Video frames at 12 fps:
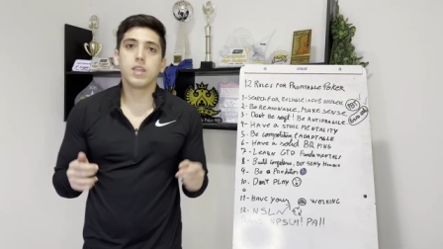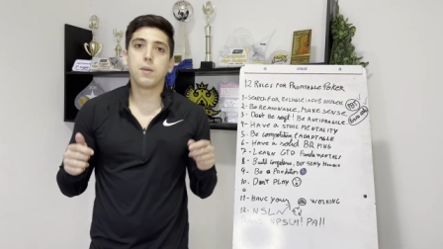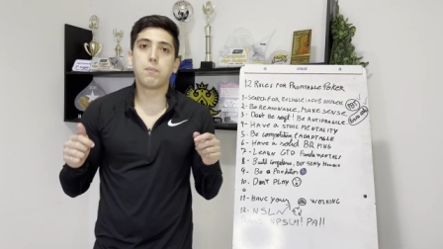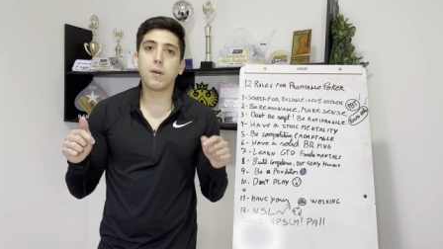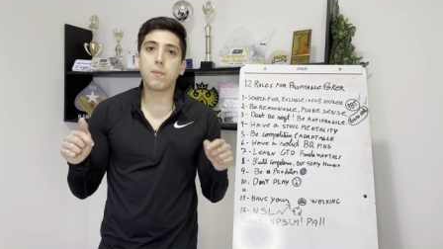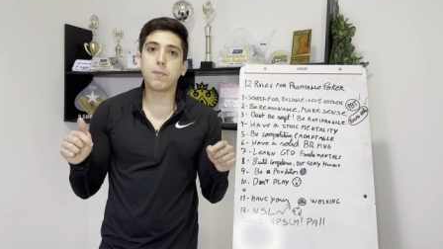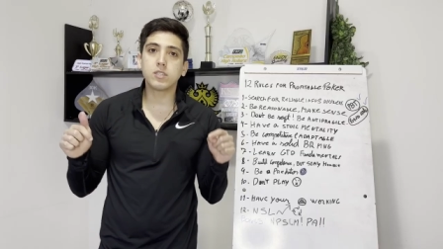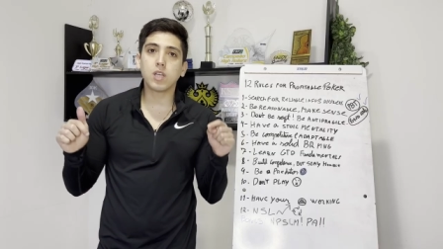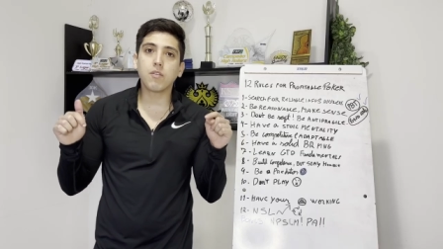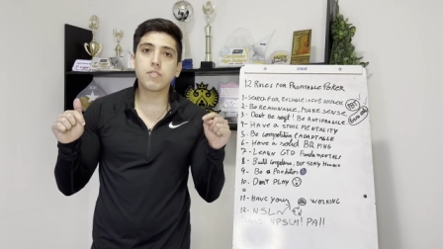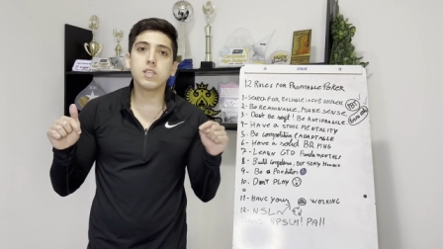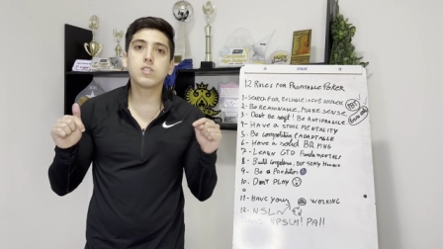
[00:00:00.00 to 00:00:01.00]
The purpose
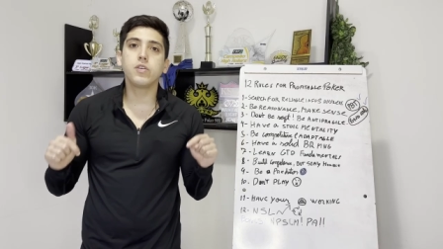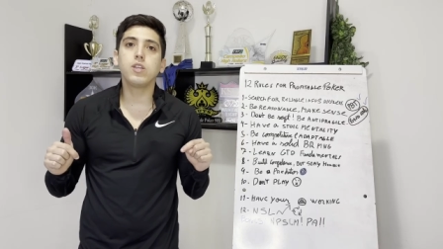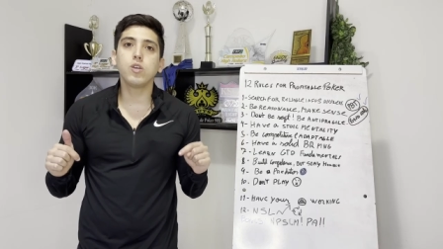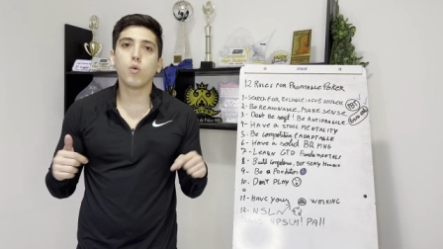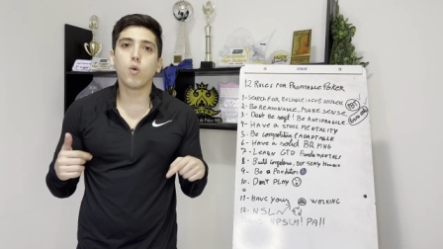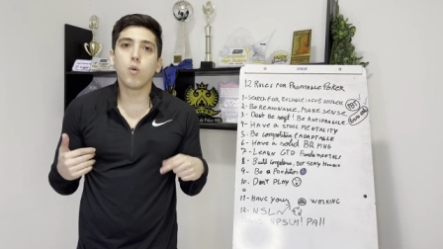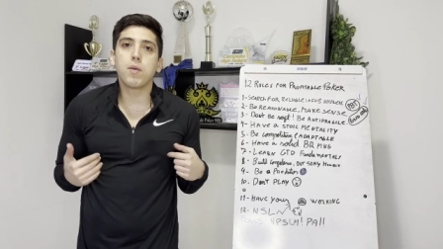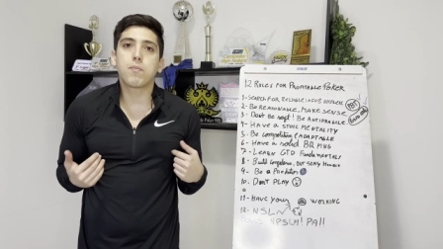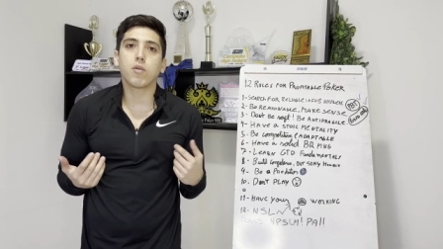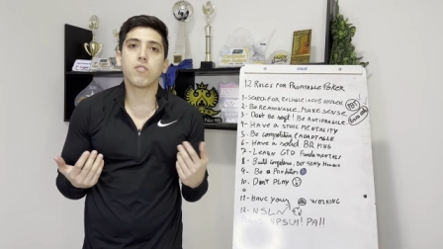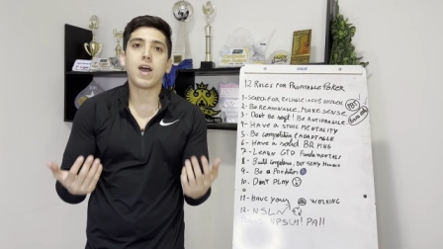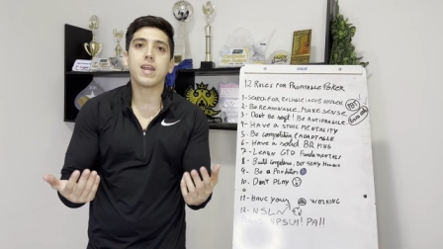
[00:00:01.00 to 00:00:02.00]
of this video will be
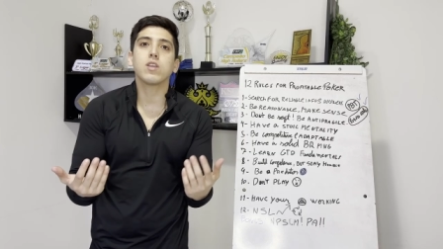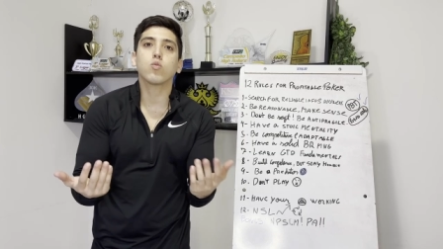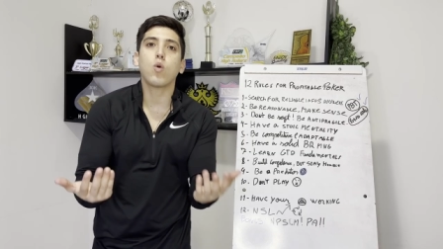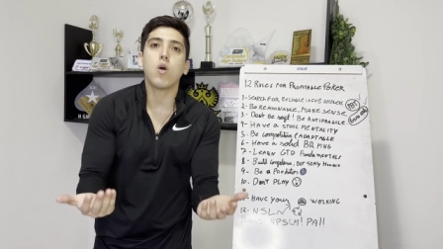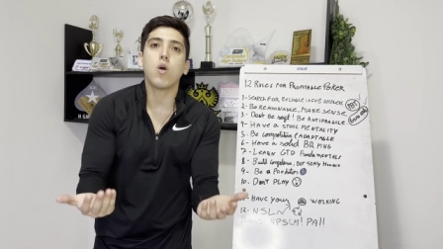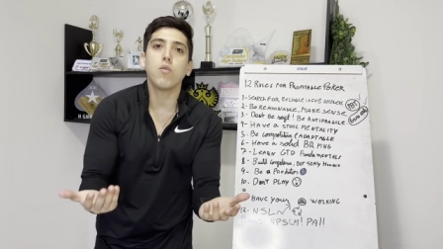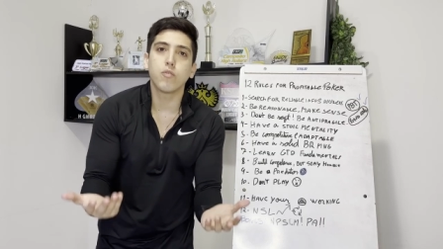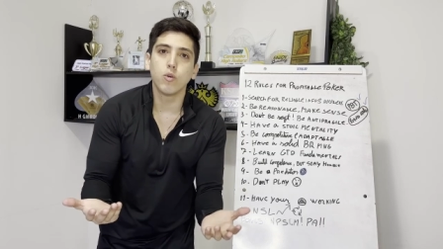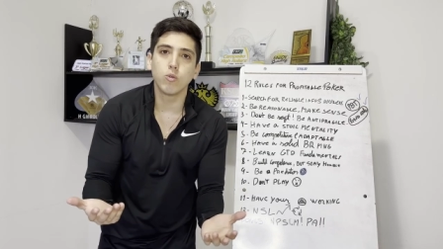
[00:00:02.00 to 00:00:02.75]
providing 12